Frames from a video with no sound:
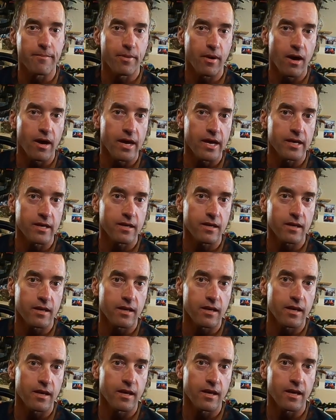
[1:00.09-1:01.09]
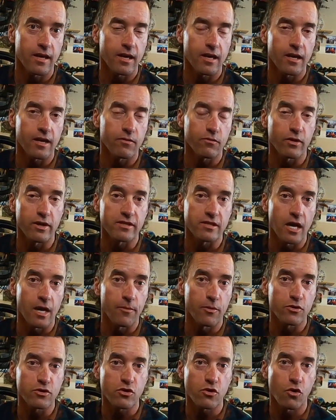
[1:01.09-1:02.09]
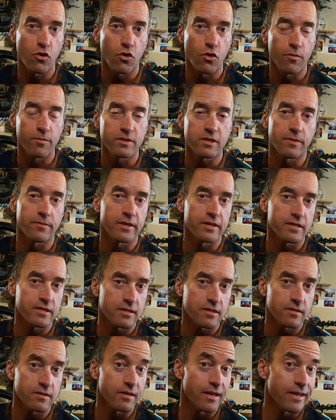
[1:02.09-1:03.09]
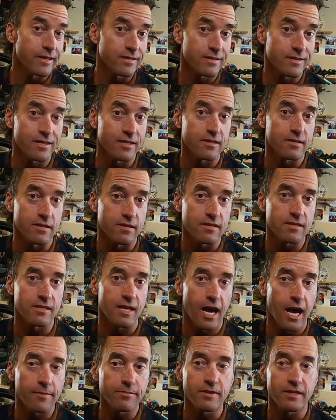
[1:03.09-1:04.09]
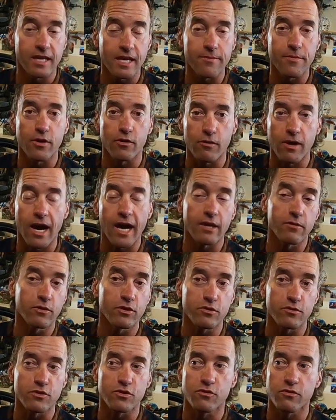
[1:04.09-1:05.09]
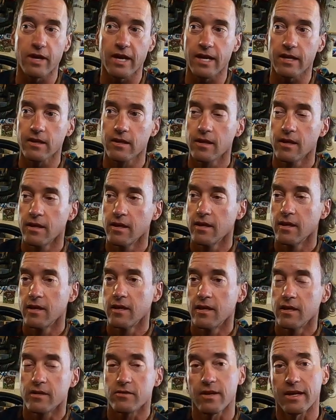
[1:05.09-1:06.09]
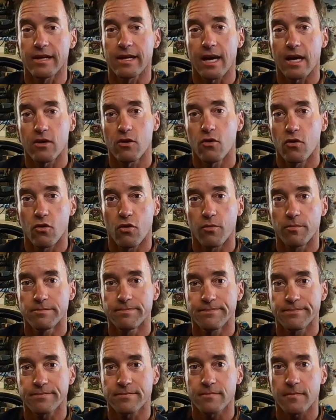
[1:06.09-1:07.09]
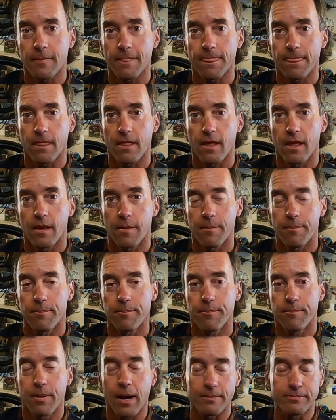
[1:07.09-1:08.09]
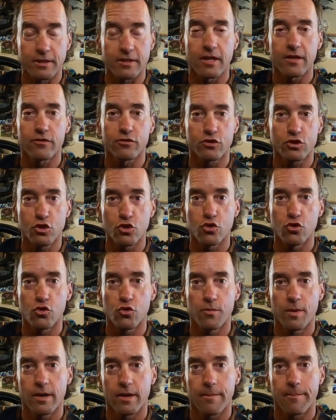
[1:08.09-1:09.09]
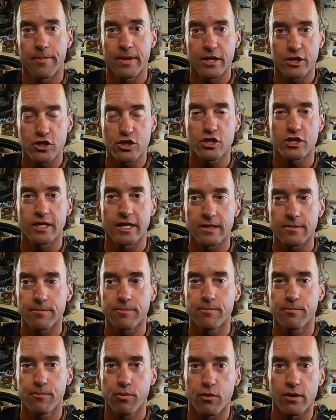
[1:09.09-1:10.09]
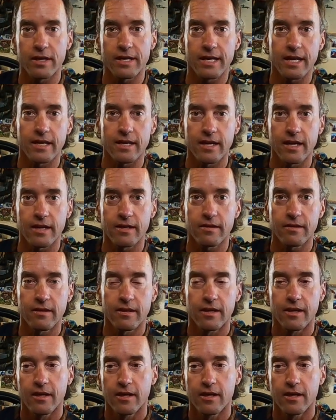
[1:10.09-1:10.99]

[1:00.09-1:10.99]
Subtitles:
bike, and when I was almost home, somebody, nice citizen, stopped and gave me a ride, which was great. So then I got home, popped another tube, pinched it, putting it in,